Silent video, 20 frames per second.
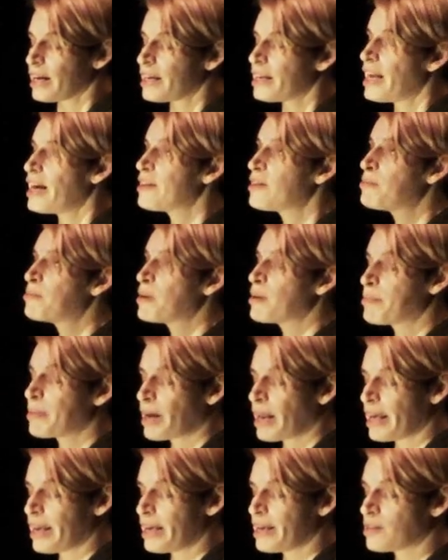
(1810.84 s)
Let them be
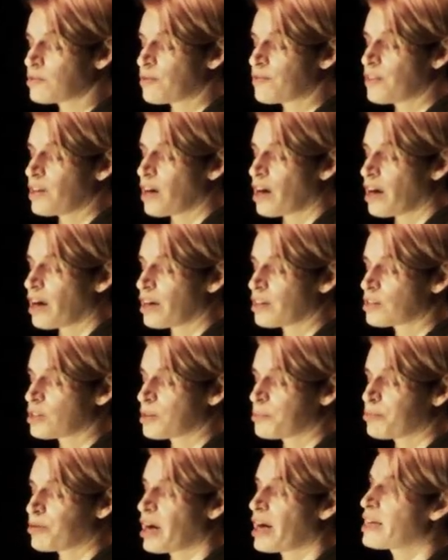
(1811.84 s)
plagued with the urge to
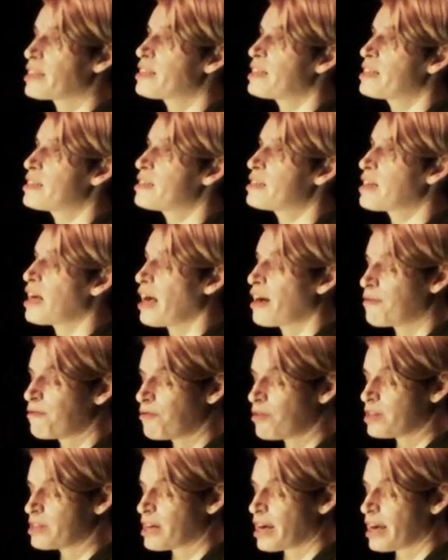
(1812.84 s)
practice
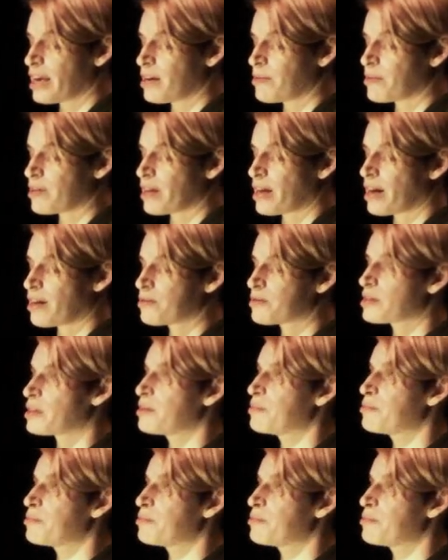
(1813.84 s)
every day without